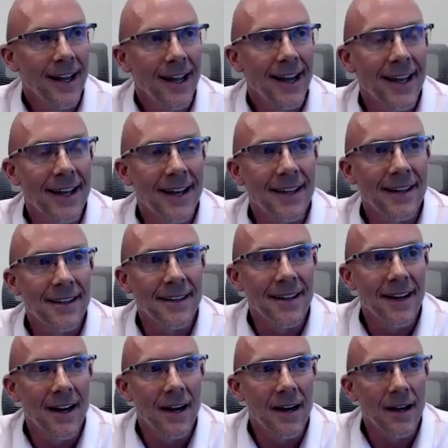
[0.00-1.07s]
And,
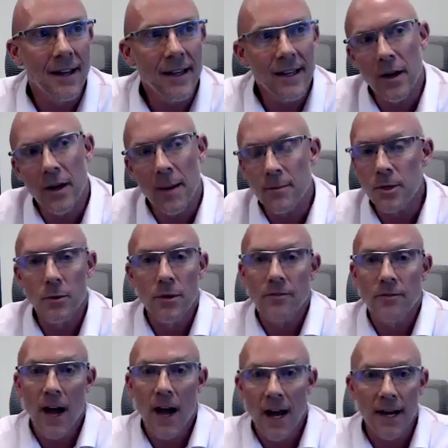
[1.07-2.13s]
and I'm doing
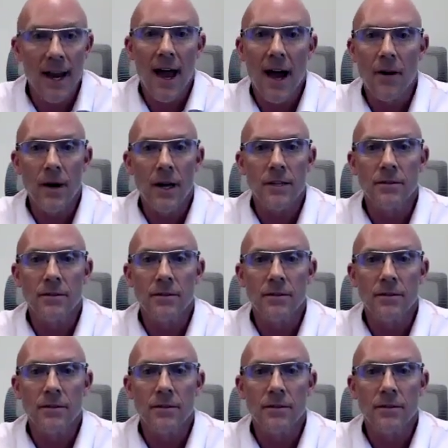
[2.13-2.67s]
fine now, right?